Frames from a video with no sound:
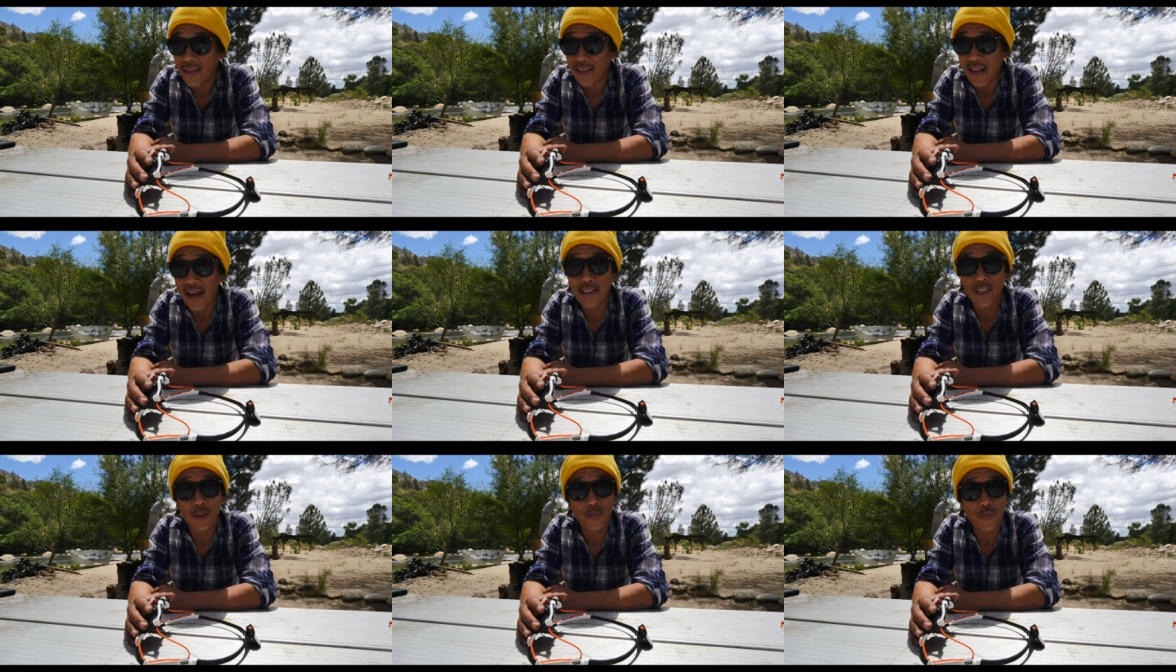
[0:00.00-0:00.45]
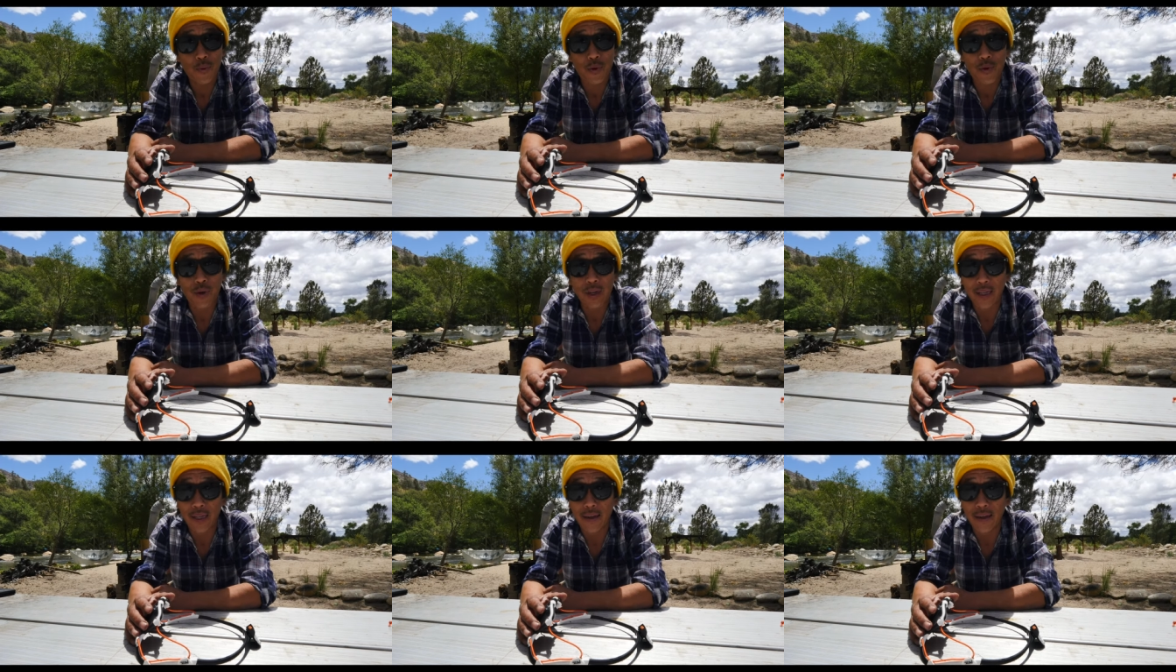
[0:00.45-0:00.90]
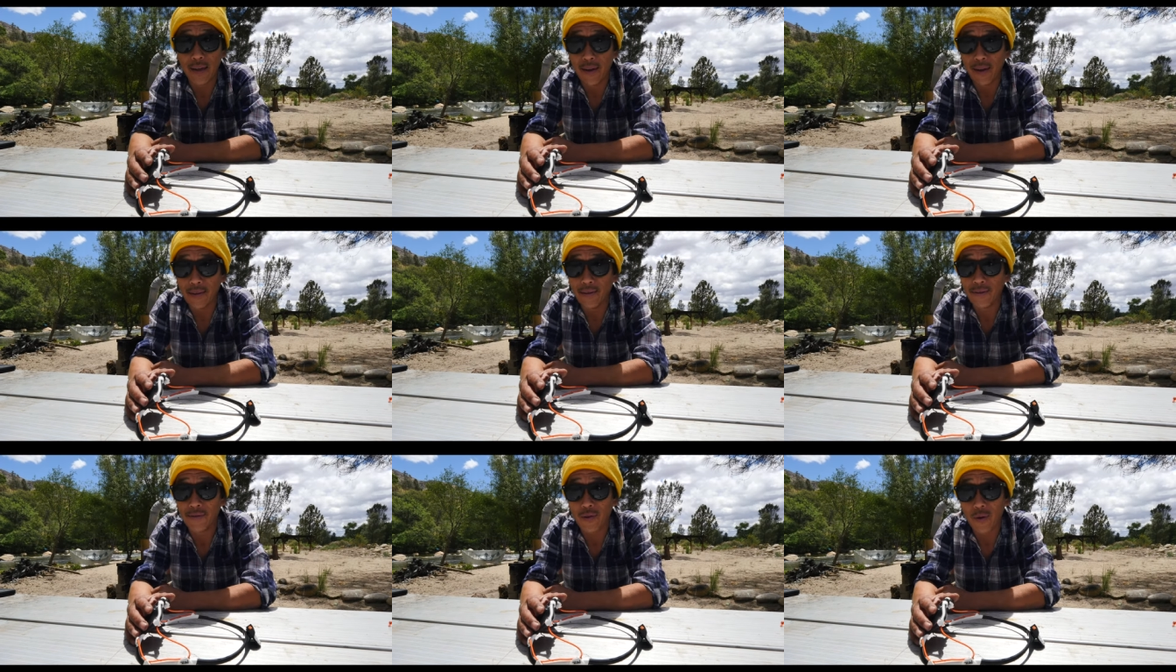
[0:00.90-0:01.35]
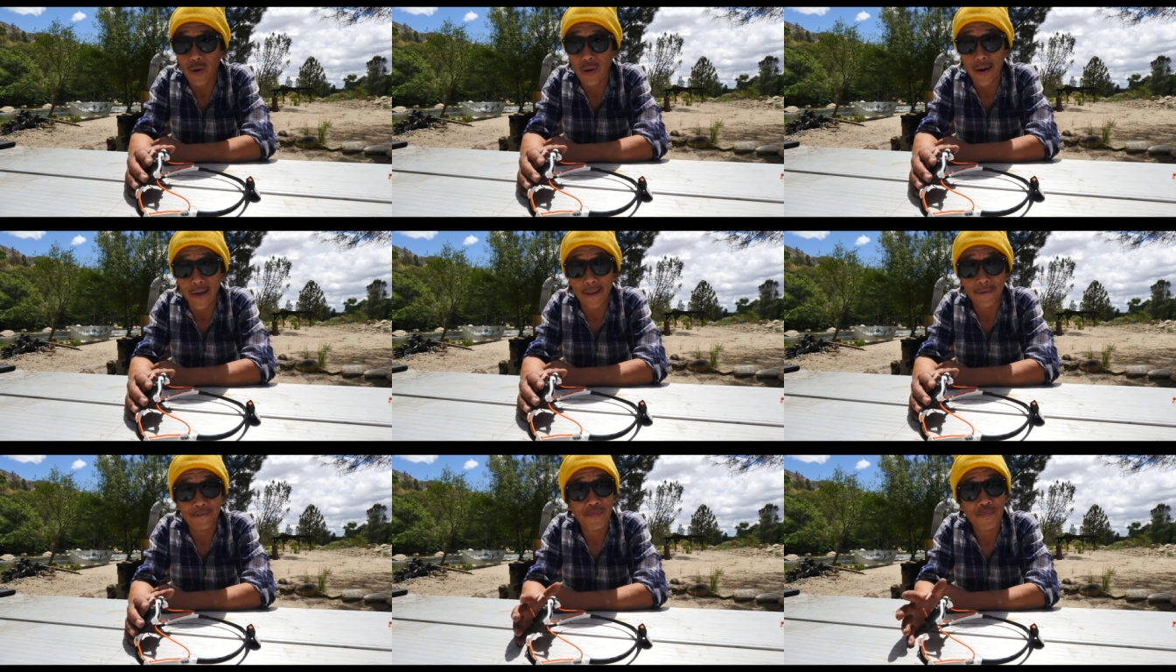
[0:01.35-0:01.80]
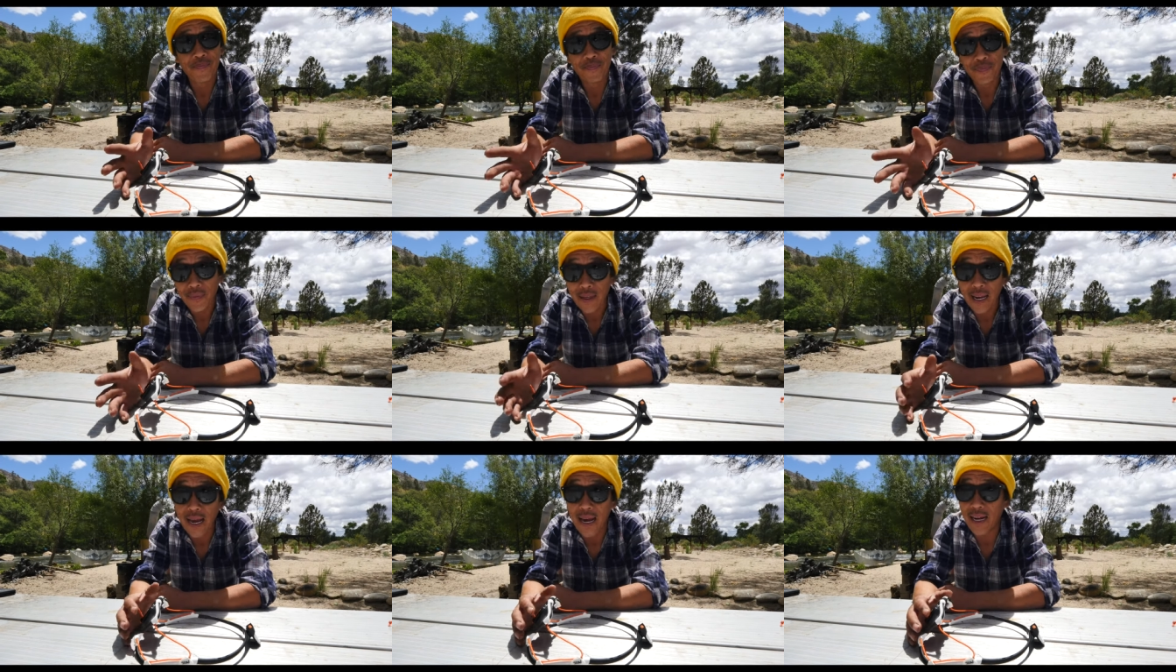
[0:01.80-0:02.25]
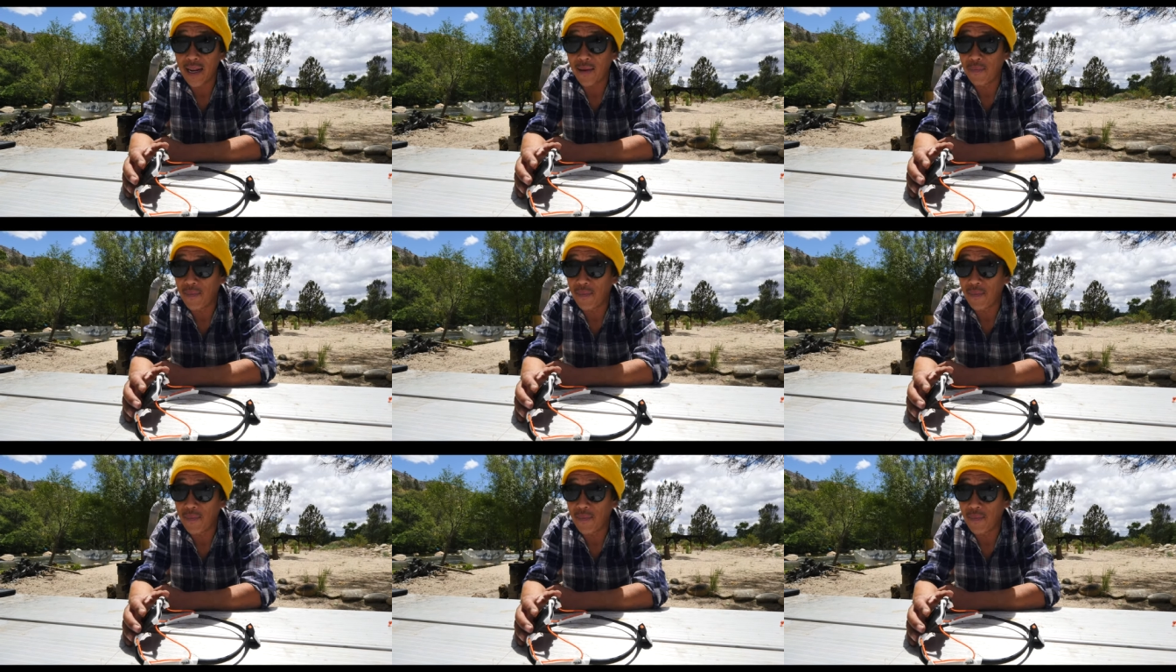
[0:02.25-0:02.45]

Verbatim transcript: that's pretty good for any